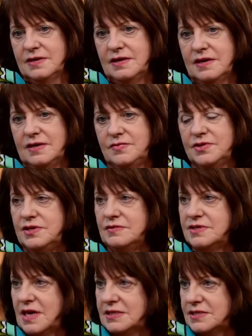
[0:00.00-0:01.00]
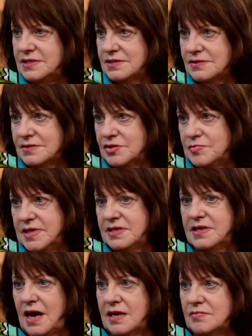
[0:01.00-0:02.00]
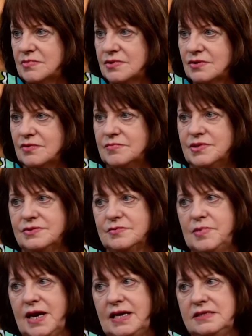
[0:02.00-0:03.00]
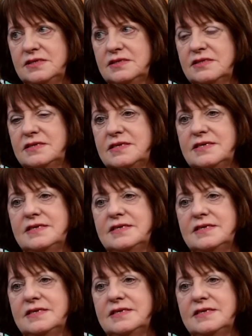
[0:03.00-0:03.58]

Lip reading: The new test is going to be timed, computer-based,